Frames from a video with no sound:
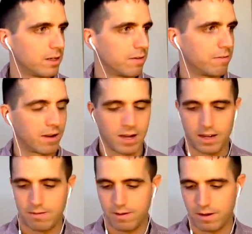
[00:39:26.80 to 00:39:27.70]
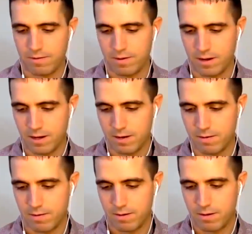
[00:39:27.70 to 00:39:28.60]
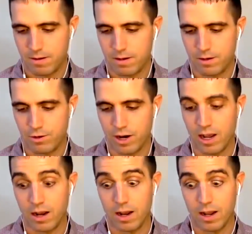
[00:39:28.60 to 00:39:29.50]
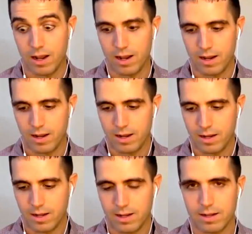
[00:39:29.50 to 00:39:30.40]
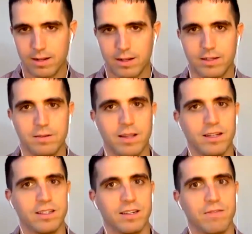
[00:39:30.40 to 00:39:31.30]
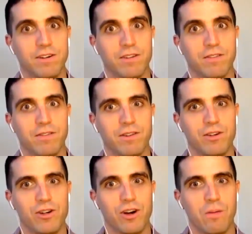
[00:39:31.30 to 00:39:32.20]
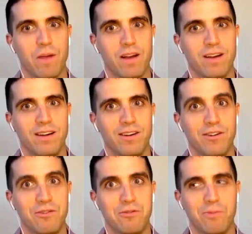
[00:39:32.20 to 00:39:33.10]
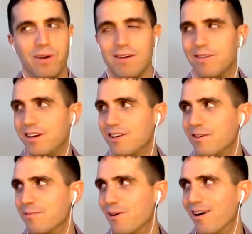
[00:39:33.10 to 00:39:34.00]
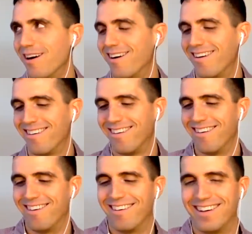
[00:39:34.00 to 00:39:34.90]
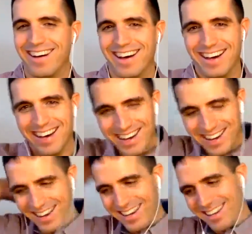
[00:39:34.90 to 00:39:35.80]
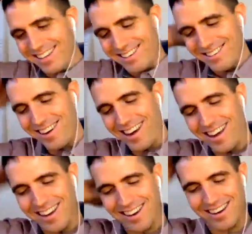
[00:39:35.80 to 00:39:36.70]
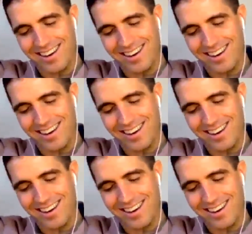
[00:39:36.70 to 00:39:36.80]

5, A5. Dread. That's the fear of the future, impending doom. We need to know more. No. Clear dread.